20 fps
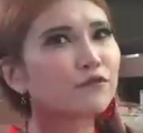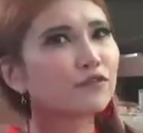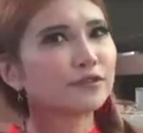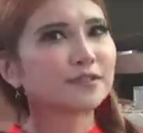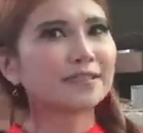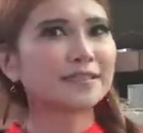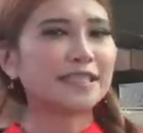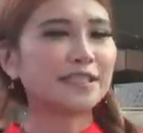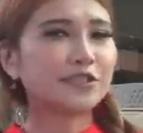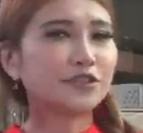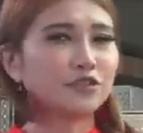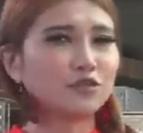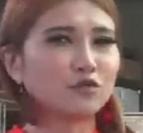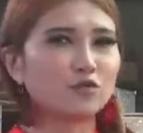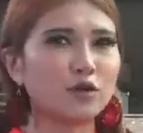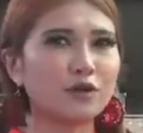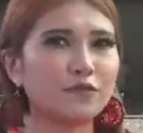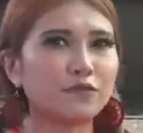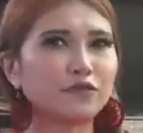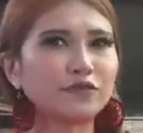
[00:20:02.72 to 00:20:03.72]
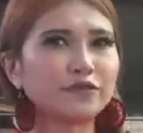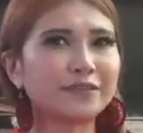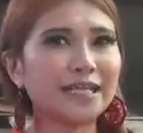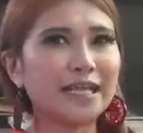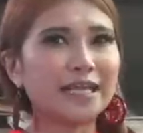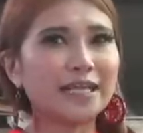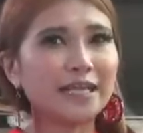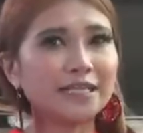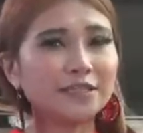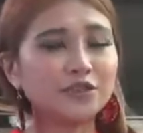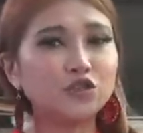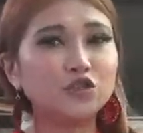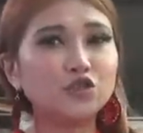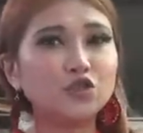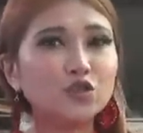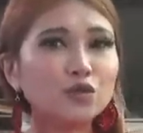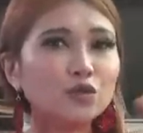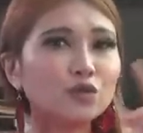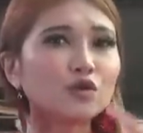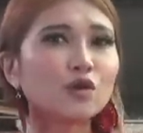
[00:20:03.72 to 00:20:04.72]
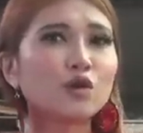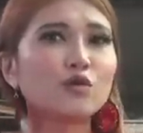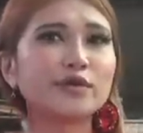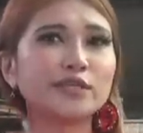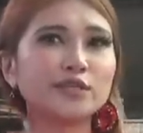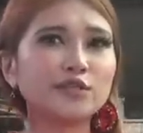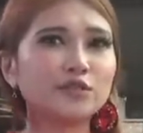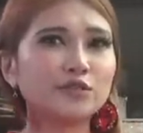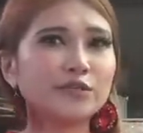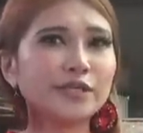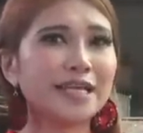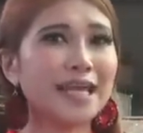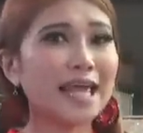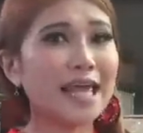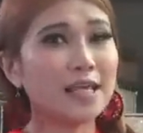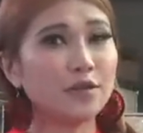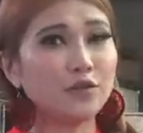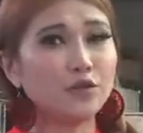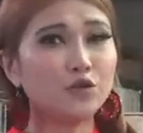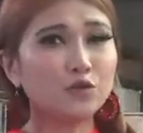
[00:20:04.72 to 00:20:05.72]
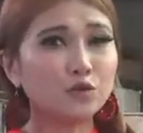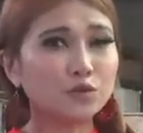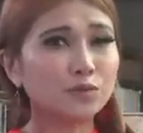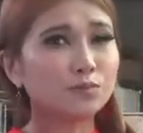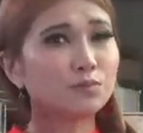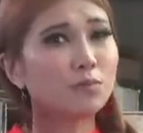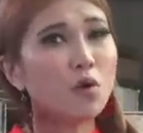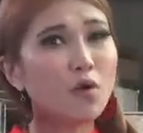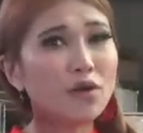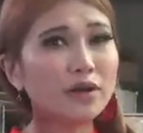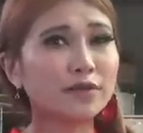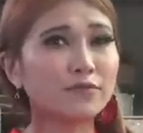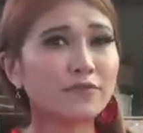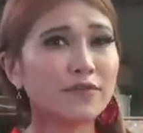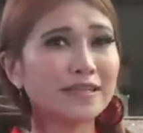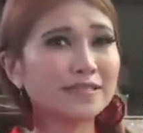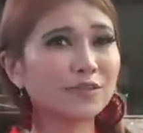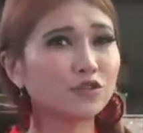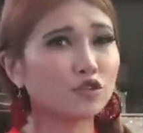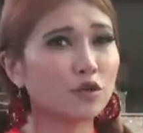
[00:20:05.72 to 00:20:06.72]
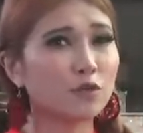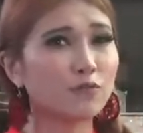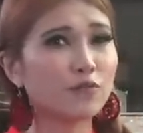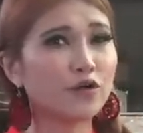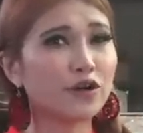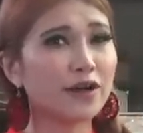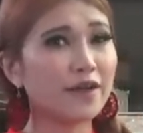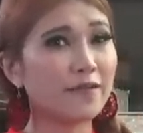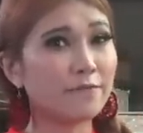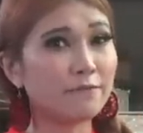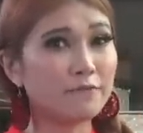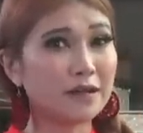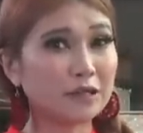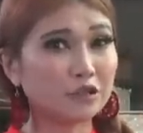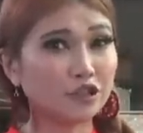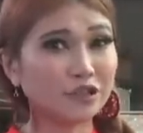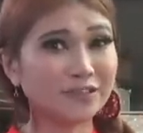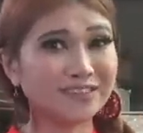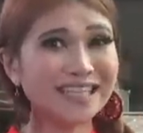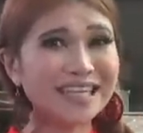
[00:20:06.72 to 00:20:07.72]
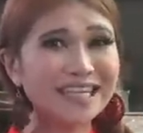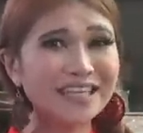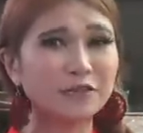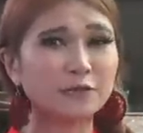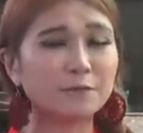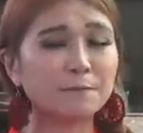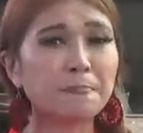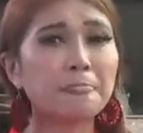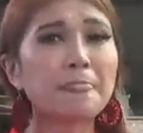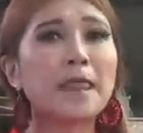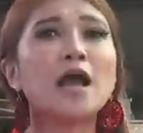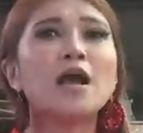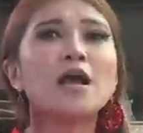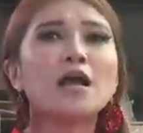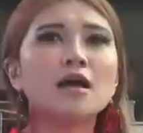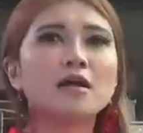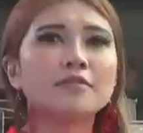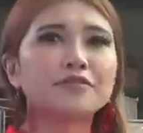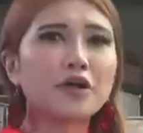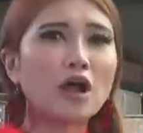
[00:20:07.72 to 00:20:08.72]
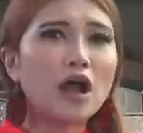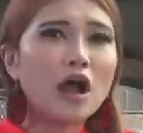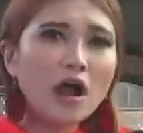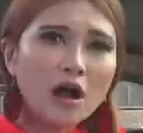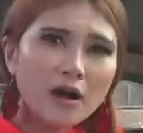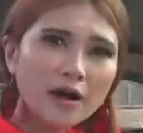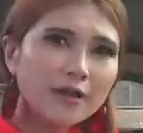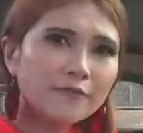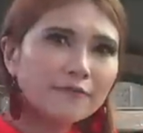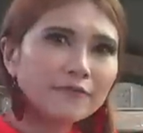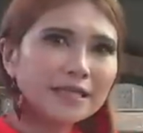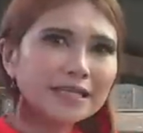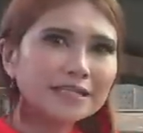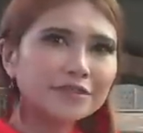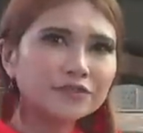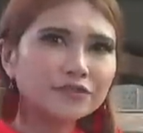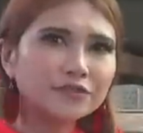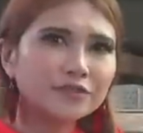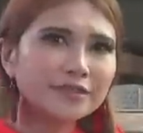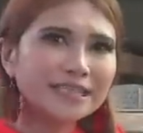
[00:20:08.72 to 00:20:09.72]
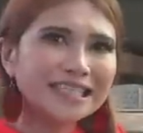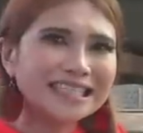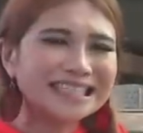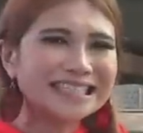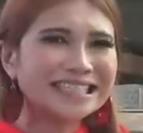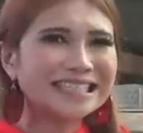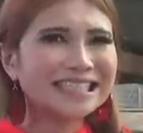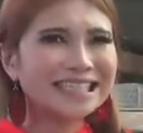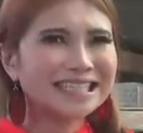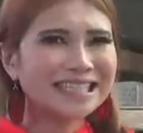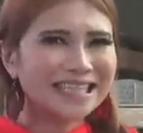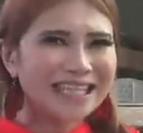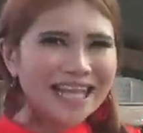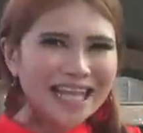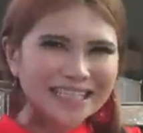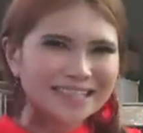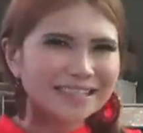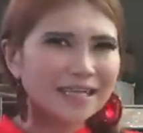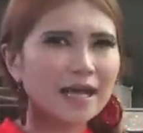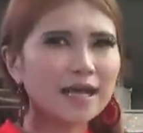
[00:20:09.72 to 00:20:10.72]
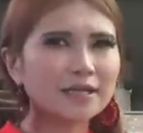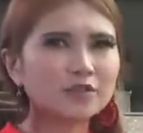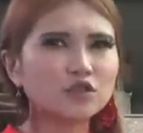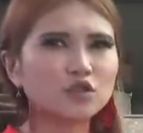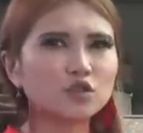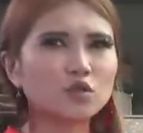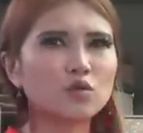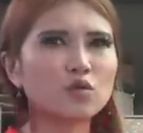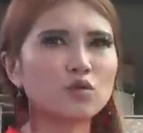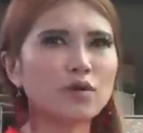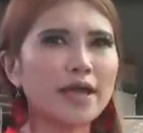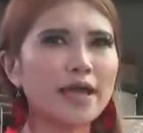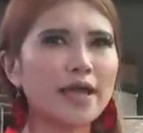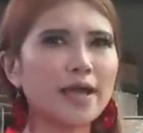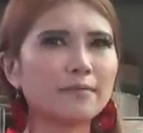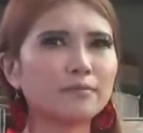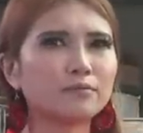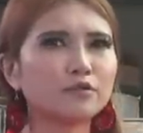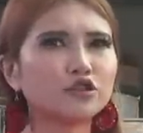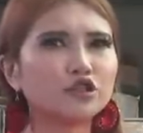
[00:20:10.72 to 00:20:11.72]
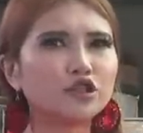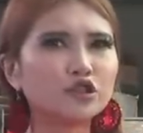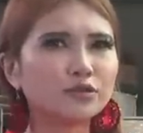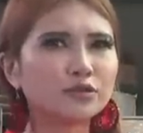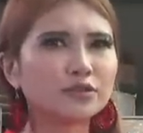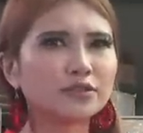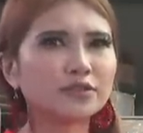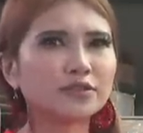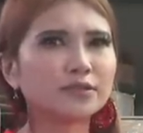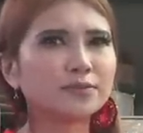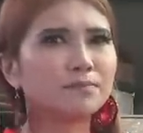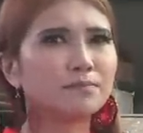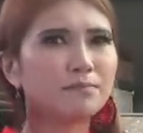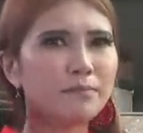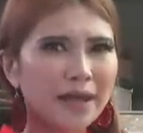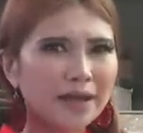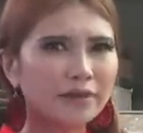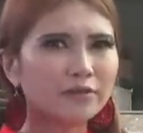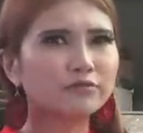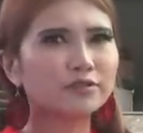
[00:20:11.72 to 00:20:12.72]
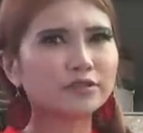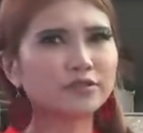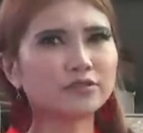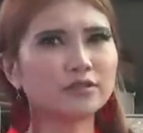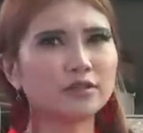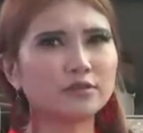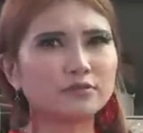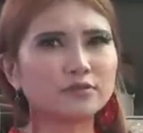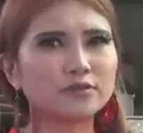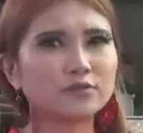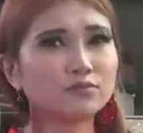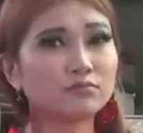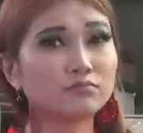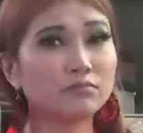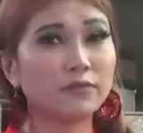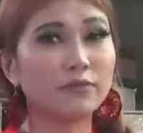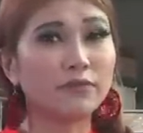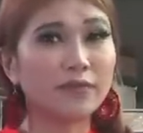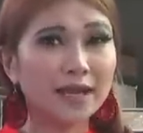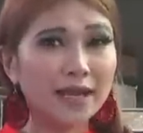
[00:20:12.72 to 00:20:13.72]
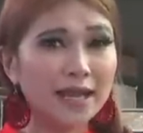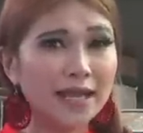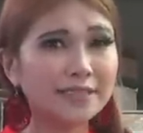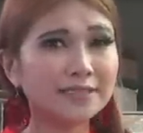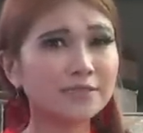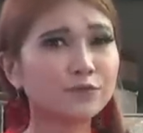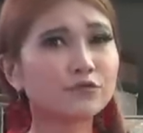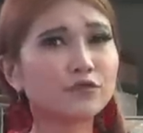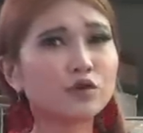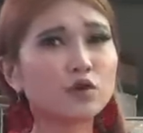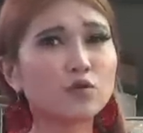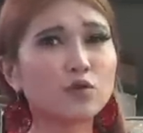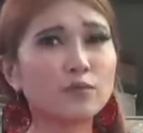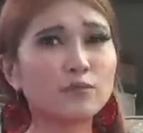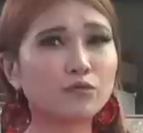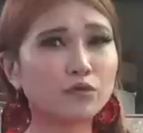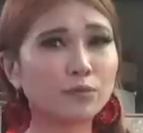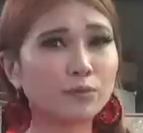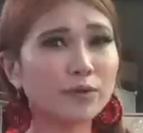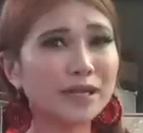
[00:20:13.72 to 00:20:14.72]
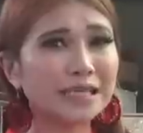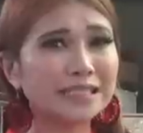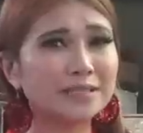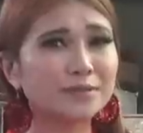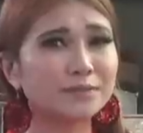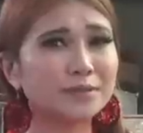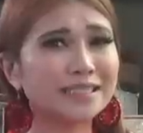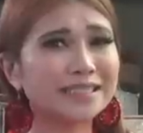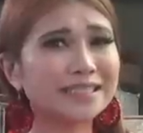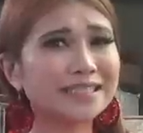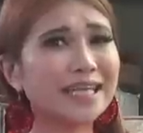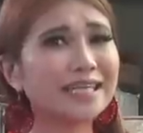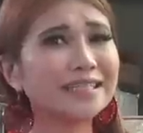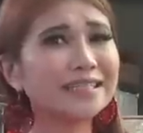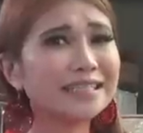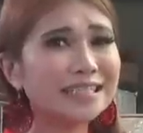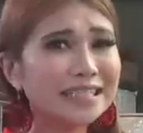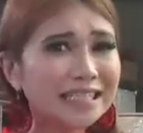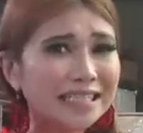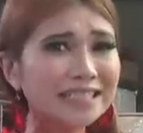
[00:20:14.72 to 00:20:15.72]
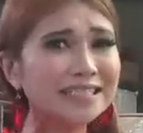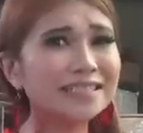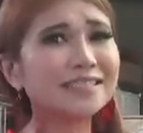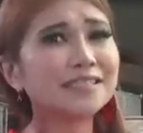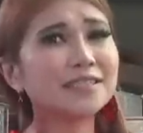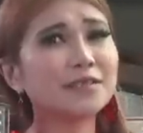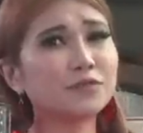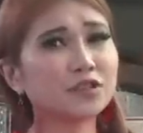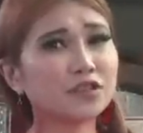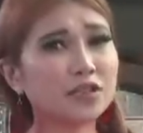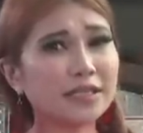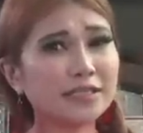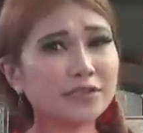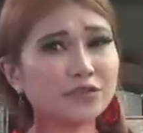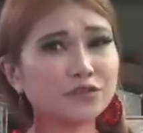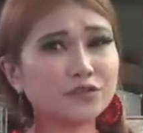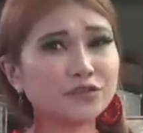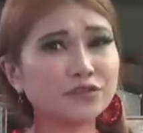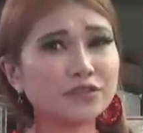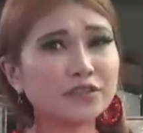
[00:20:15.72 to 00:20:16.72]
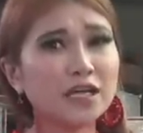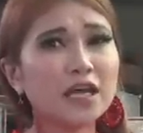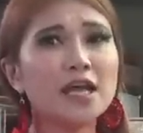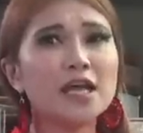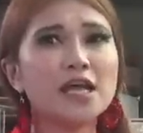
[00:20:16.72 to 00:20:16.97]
first laser engraver that lets you go into it and use more advanced software and functions later. The RF laser is less hassle and produces better results with less frequent replacement than these Thieves lasers.